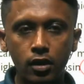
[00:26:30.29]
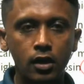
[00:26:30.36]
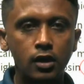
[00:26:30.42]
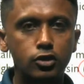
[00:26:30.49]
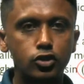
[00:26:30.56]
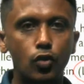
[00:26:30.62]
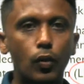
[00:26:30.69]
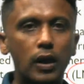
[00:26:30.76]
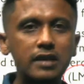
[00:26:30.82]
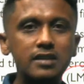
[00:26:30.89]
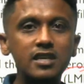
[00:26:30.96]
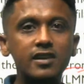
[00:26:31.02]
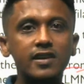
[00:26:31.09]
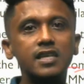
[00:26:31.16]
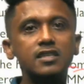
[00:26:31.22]
So once
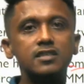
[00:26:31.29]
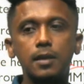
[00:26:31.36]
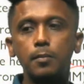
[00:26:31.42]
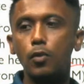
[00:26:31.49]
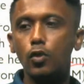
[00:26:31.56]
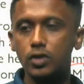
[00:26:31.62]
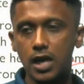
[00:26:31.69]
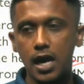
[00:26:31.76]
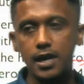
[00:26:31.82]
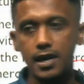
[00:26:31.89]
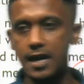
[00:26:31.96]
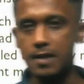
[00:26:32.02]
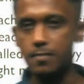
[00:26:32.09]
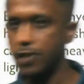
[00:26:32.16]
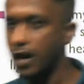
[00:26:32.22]
it reached the motor
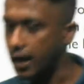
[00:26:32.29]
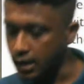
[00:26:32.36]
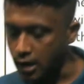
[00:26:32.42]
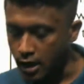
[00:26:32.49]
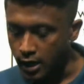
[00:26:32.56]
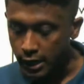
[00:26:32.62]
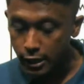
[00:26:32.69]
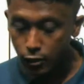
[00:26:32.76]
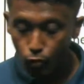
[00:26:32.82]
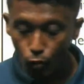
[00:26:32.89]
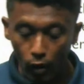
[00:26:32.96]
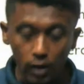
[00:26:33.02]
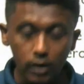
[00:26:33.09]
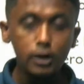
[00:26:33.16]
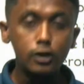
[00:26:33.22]
end plate, it
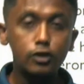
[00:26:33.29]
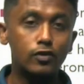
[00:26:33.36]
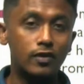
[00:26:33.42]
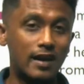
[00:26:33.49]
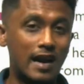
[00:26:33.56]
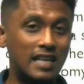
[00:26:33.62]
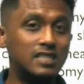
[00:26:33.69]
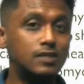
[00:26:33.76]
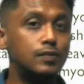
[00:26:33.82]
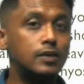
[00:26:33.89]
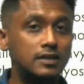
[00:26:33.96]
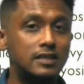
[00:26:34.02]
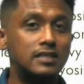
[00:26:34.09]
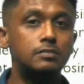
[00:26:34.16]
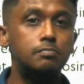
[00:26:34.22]
wanted to transfer
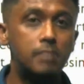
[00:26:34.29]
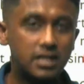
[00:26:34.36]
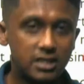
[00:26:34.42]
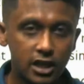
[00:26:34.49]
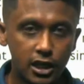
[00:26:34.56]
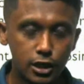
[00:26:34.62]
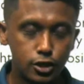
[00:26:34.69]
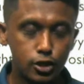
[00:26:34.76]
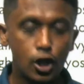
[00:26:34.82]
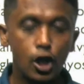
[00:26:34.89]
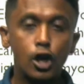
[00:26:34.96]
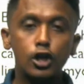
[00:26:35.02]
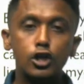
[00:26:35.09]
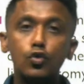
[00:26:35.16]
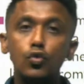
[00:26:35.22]
this message
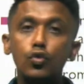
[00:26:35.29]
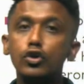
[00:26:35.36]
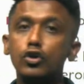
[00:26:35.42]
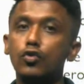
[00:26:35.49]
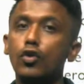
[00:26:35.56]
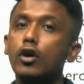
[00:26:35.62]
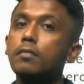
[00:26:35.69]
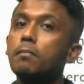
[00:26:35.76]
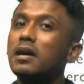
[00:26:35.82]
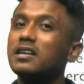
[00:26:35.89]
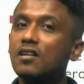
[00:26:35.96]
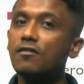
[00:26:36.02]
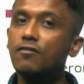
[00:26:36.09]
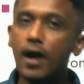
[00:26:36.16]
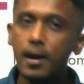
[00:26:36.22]
to your muscle
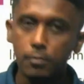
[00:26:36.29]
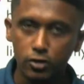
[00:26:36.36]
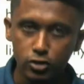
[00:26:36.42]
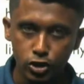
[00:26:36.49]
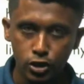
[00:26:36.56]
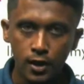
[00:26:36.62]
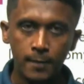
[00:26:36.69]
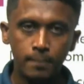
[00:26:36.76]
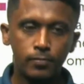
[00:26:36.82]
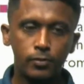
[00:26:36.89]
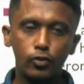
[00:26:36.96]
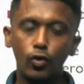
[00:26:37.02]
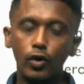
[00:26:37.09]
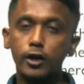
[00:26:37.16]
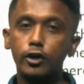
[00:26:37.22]
fibers. So
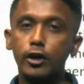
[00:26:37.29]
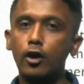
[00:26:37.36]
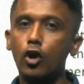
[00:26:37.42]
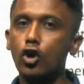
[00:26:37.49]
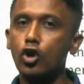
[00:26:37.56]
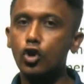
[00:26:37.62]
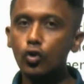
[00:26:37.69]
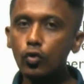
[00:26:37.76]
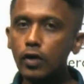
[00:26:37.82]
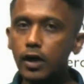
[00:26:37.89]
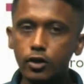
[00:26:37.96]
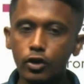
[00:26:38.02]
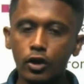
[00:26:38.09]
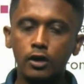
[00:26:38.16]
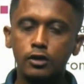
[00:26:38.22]
it cannot do it.
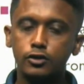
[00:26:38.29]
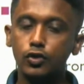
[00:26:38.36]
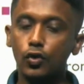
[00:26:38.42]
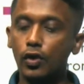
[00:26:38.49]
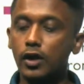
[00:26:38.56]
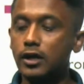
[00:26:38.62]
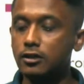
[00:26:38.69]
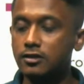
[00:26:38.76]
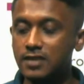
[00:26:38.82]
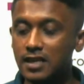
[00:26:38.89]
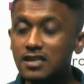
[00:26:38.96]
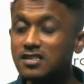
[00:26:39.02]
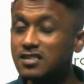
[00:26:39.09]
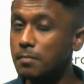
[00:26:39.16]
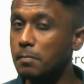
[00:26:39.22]
So it
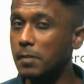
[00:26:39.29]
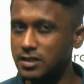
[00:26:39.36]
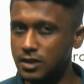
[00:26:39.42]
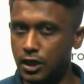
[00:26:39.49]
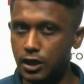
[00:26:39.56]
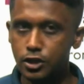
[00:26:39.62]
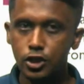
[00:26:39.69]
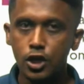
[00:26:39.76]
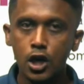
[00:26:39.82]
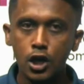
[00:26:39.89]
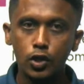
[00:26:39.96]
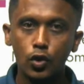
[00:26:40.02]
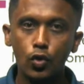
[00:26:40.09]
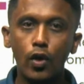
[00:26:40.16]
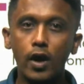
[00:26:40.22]
sends the message
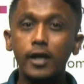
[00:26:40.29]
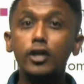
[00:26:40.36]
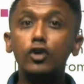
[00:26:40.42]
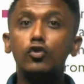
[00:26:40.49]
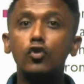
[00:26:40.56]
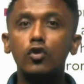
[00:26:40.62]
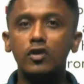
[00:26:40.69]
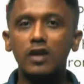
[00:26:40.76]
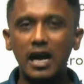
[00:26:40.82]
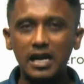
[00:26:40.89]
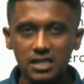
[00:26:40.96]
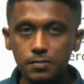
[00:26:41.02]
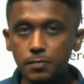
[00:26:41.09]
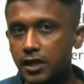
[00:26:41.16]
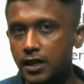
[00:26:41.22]
through a
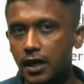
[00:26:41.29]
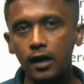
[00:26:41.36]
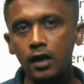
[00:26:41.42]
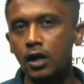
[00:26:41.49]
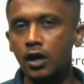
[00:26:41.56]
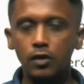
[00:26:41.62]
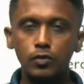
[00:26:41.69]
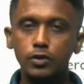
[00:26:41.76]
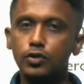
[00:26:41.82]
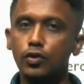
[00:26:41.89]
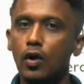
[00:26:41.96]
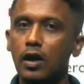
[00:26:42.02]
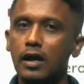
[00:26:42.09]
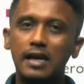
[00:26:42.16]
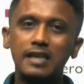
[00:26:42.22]
neurotransmitter, which you call
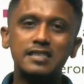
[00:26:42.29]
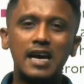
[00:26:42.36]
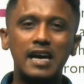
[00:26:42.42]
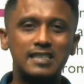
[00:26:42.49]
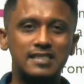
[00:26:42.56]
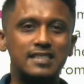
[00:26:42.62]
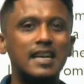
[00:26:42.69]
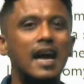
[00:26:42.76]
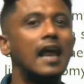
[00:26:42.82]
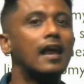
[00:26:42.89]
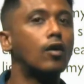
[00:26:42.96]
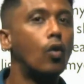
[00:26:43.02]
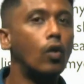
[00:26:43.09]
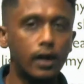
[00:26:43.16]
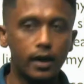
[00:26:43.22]
it as
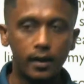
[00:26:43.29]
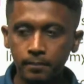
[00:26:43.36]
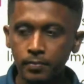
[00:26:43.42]
acetylcholine.